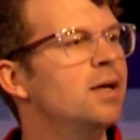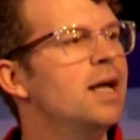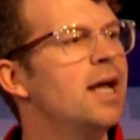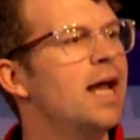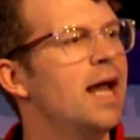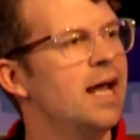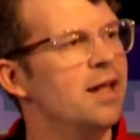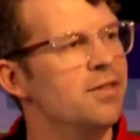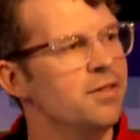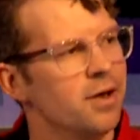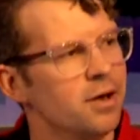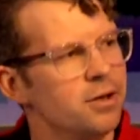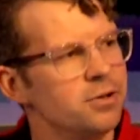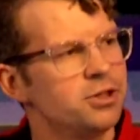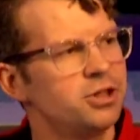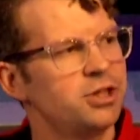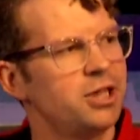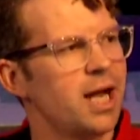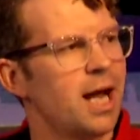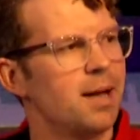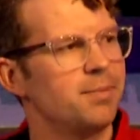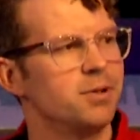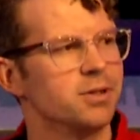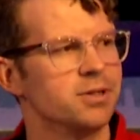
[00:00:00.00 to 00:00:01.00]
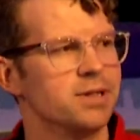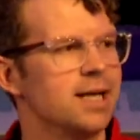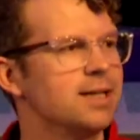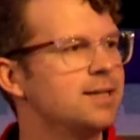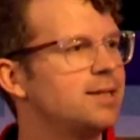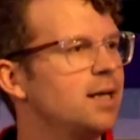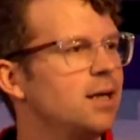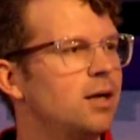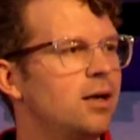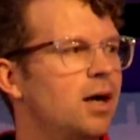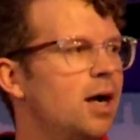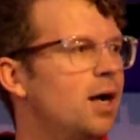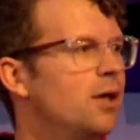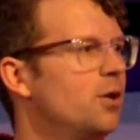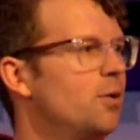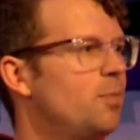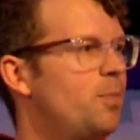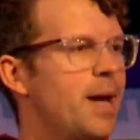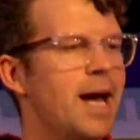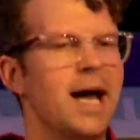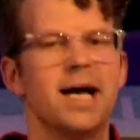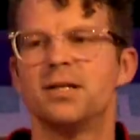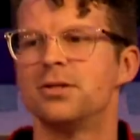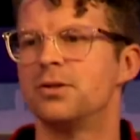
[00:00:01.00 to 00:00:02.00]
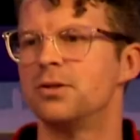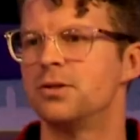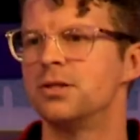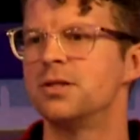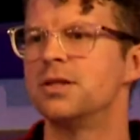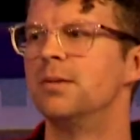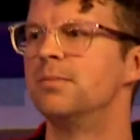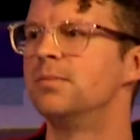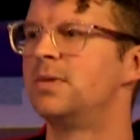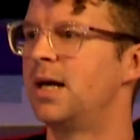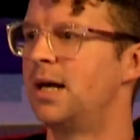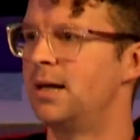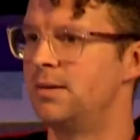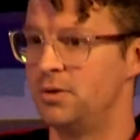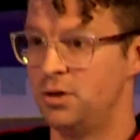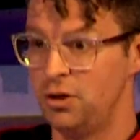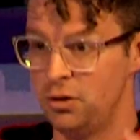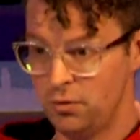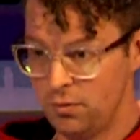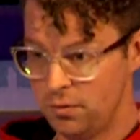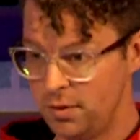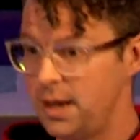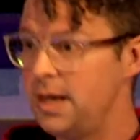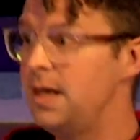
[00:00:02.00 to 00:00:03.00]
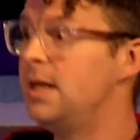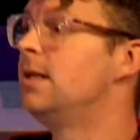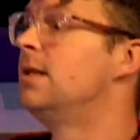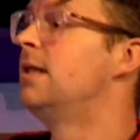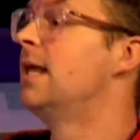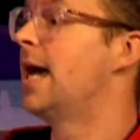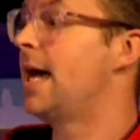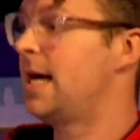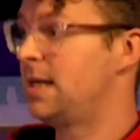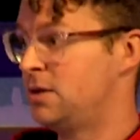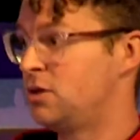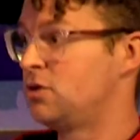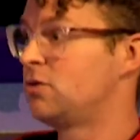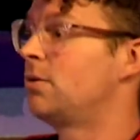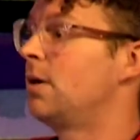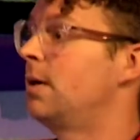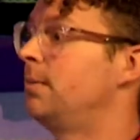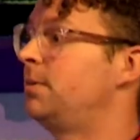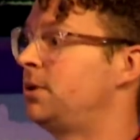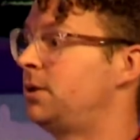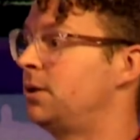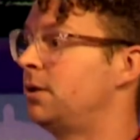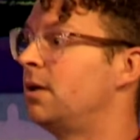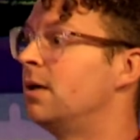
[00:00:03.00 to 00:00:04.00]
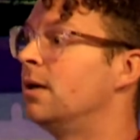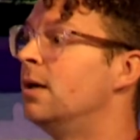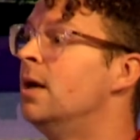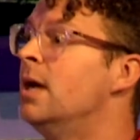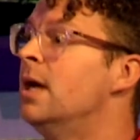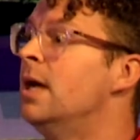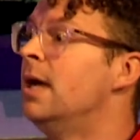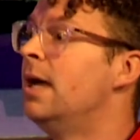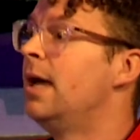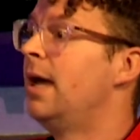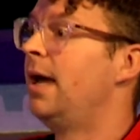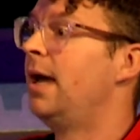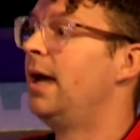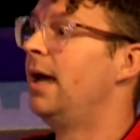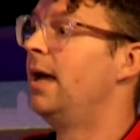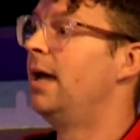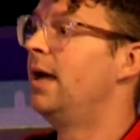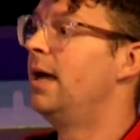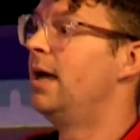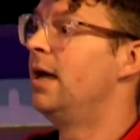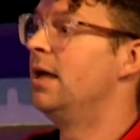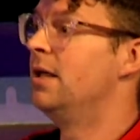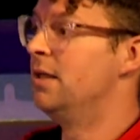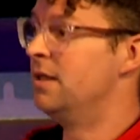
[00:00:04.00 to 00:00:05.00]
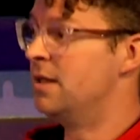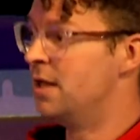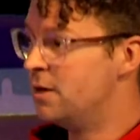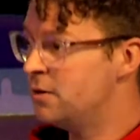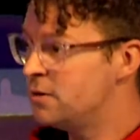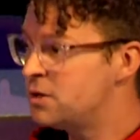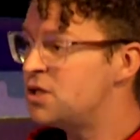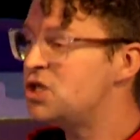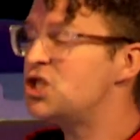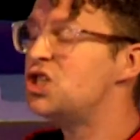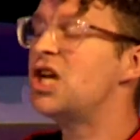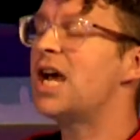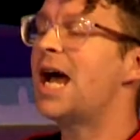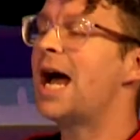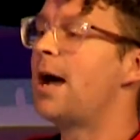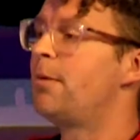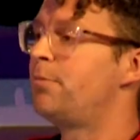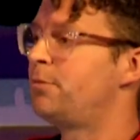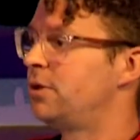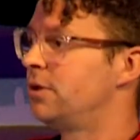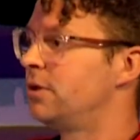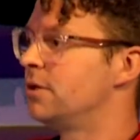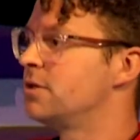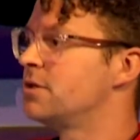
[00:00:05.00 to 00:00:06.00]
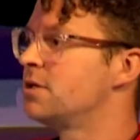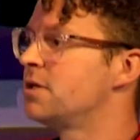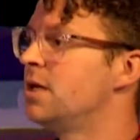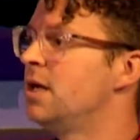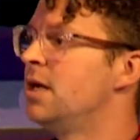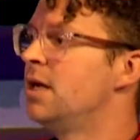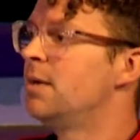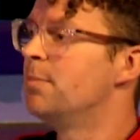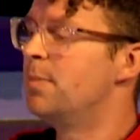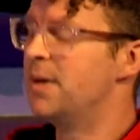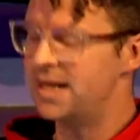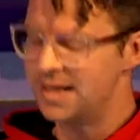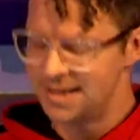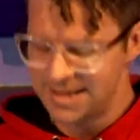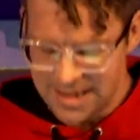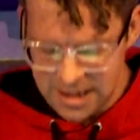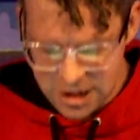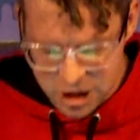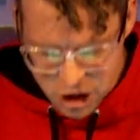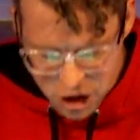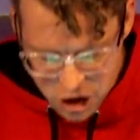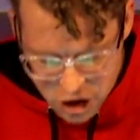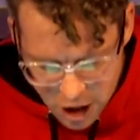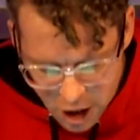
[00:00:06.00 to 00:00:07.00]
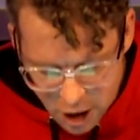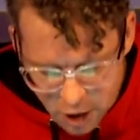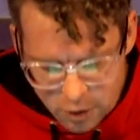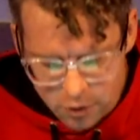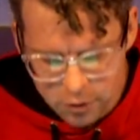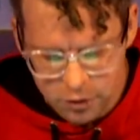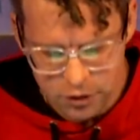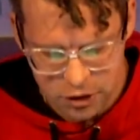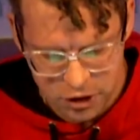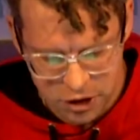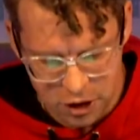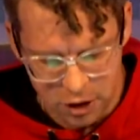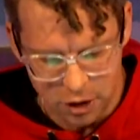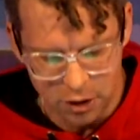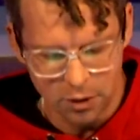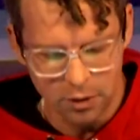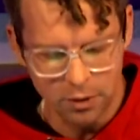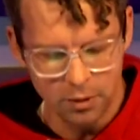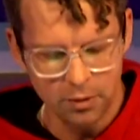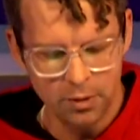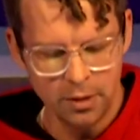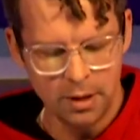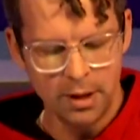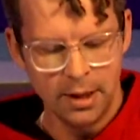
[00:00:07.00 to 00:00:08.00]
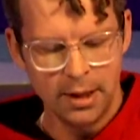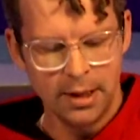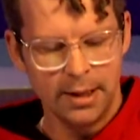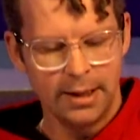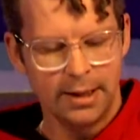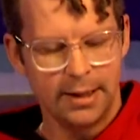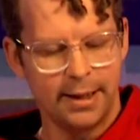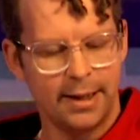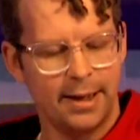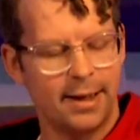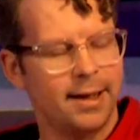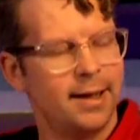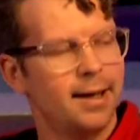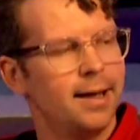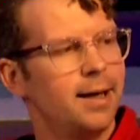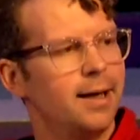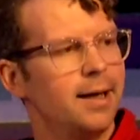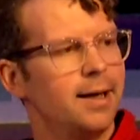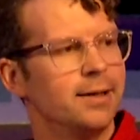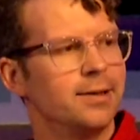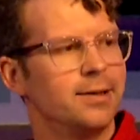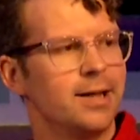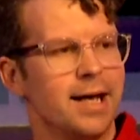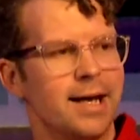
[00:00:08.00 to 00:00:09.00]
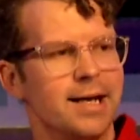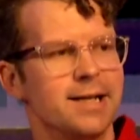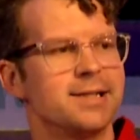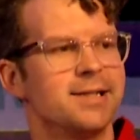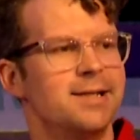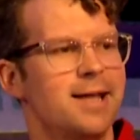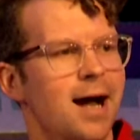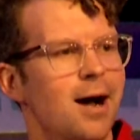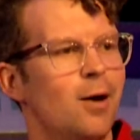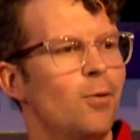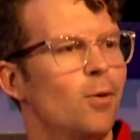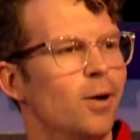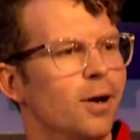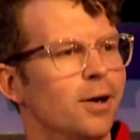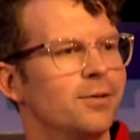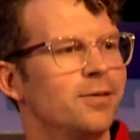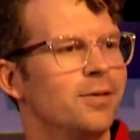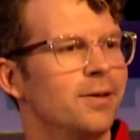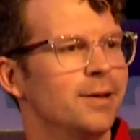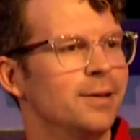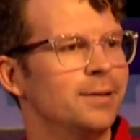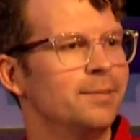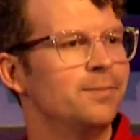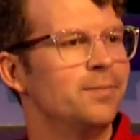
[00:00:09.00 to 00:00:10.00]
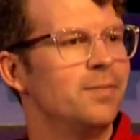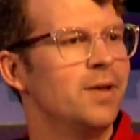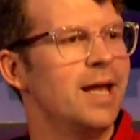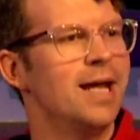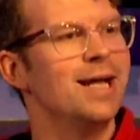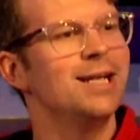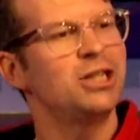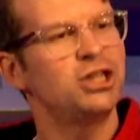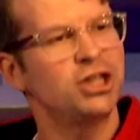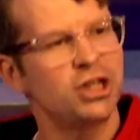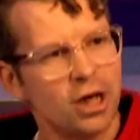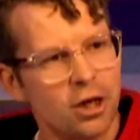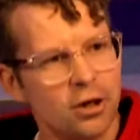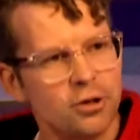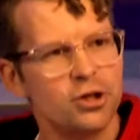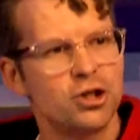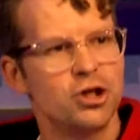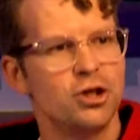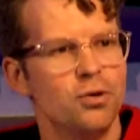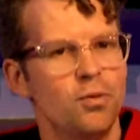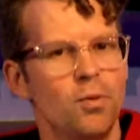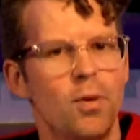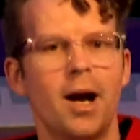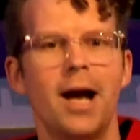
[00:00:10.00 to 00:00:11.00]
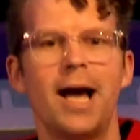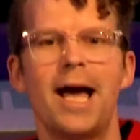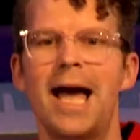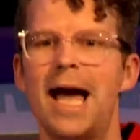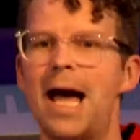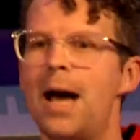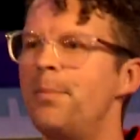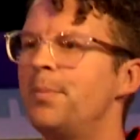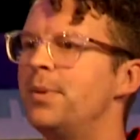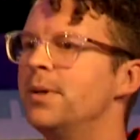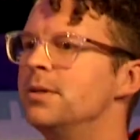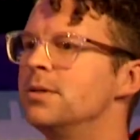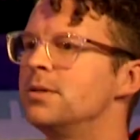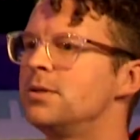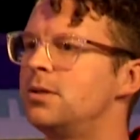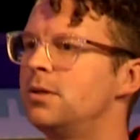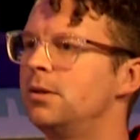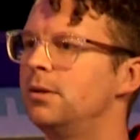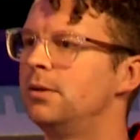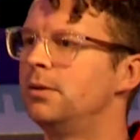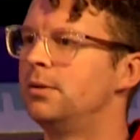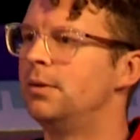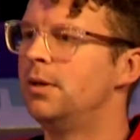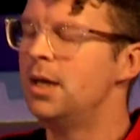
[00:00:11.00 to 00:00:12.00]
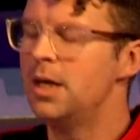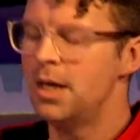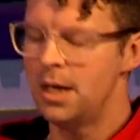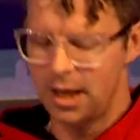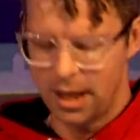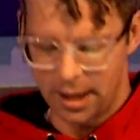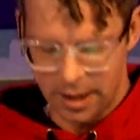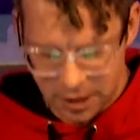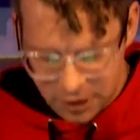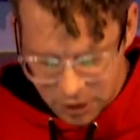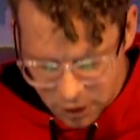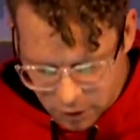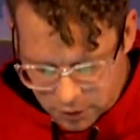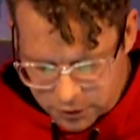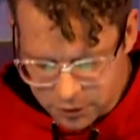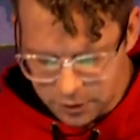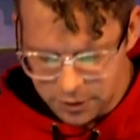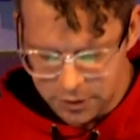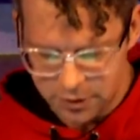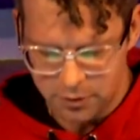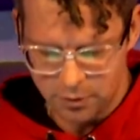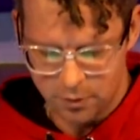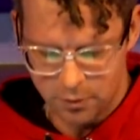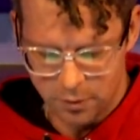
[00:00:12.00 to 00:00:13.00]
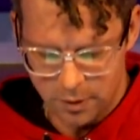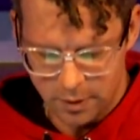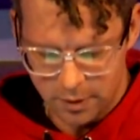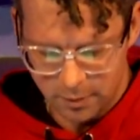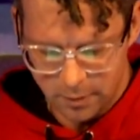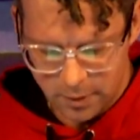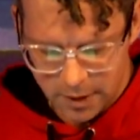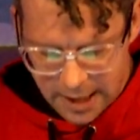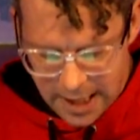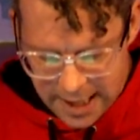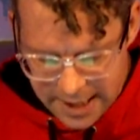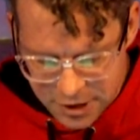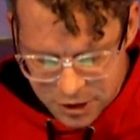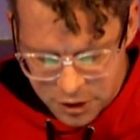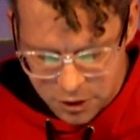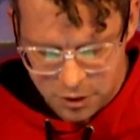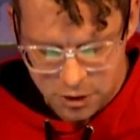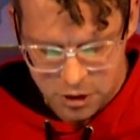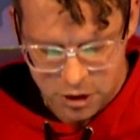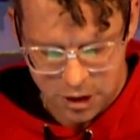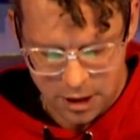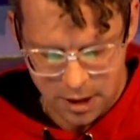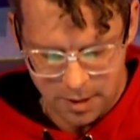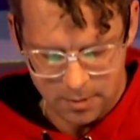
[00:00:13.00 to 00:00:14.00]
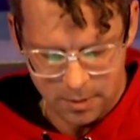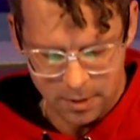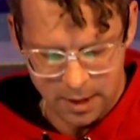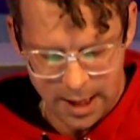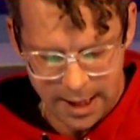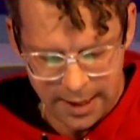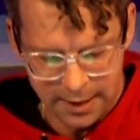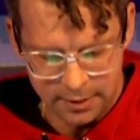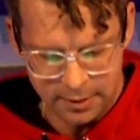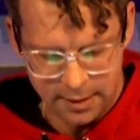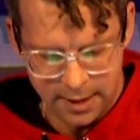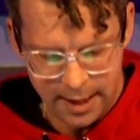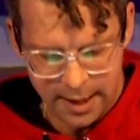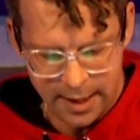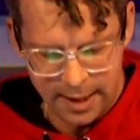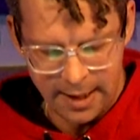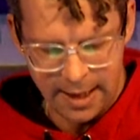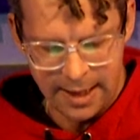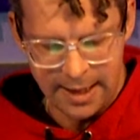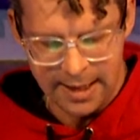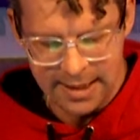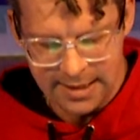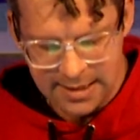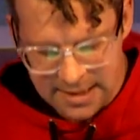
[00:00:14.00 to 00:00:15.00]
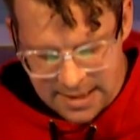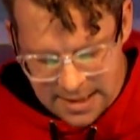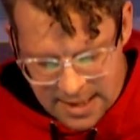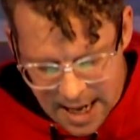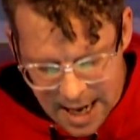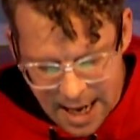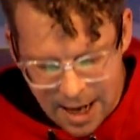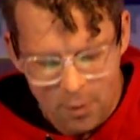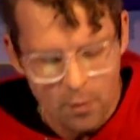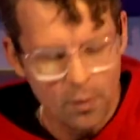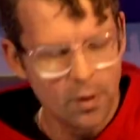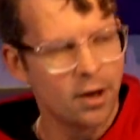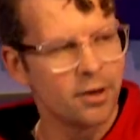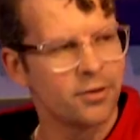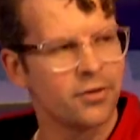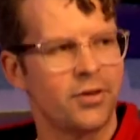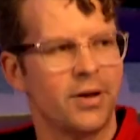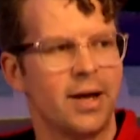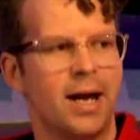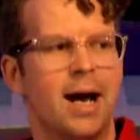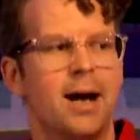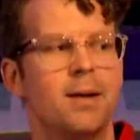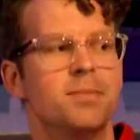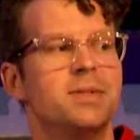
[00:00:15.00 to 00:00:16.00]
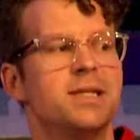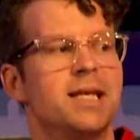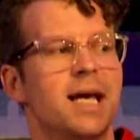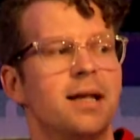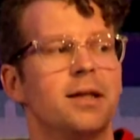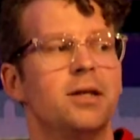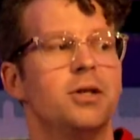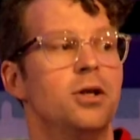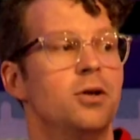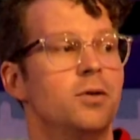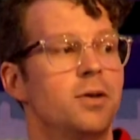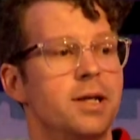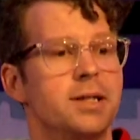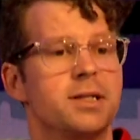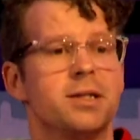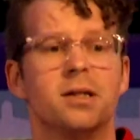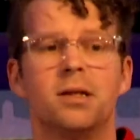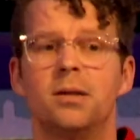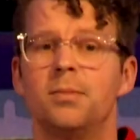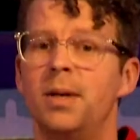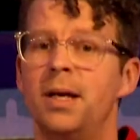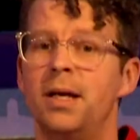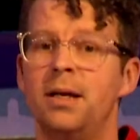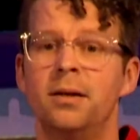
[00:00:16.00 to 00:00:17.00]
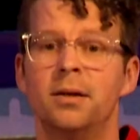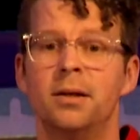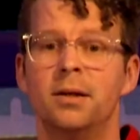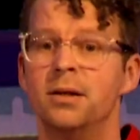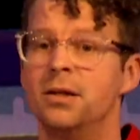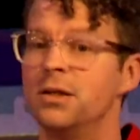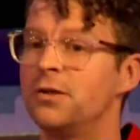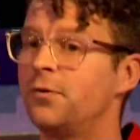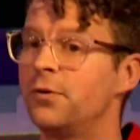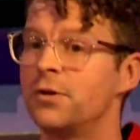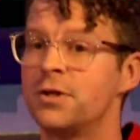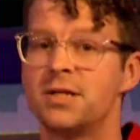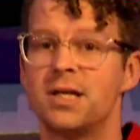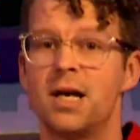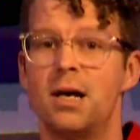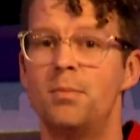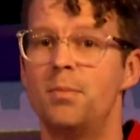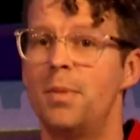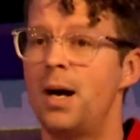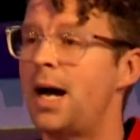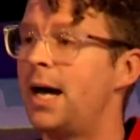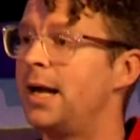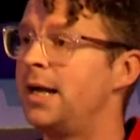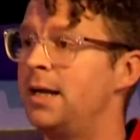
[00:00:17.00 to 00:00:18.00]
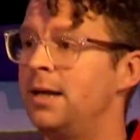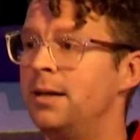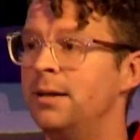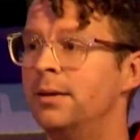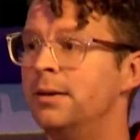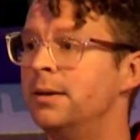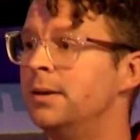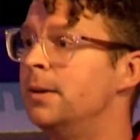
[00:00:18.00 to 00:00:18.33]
And those chapters, I tell other pastors sometimes, you read that scripture, and those chapters, because it shows you that it's not worth it. It shows you what happens to an adulterous relationship like that, and it's not worth it. I'm telling you, listen to me. This is for somebody.